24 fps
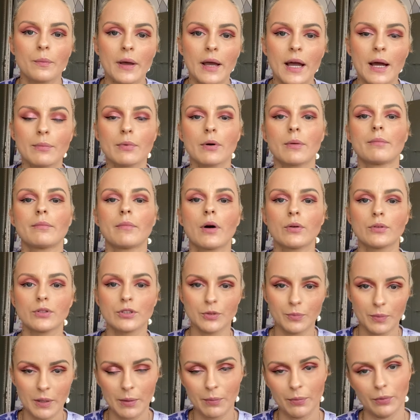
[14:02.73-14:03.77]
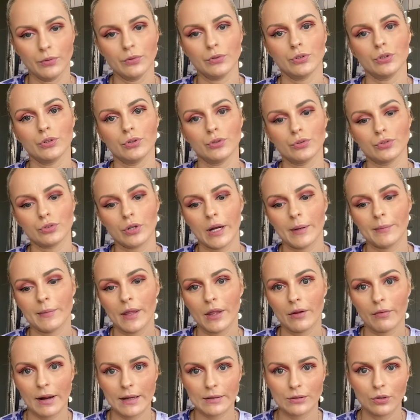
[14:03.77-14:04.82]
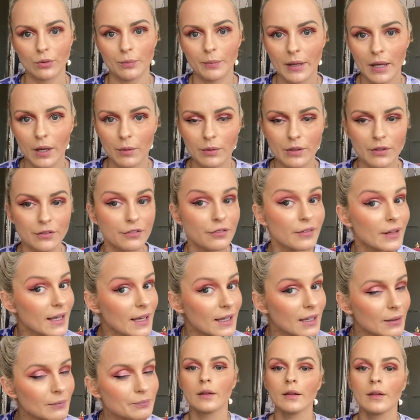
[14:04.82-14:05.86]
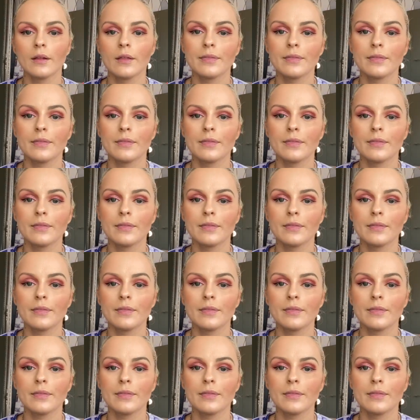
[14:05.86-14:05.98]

bigger, but most people do try and make their eyes look bigger with a flick.